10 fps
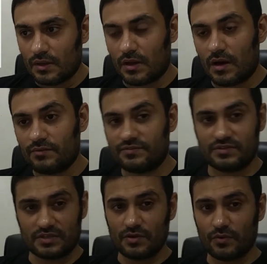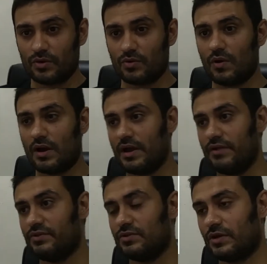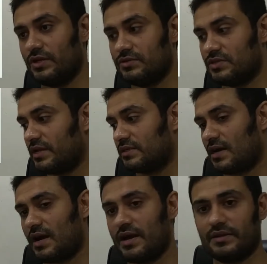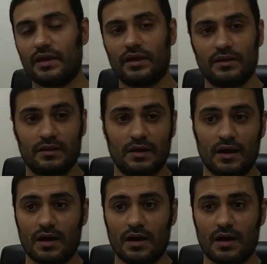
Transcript: Now still you want to go ahead with your ketogenic diet and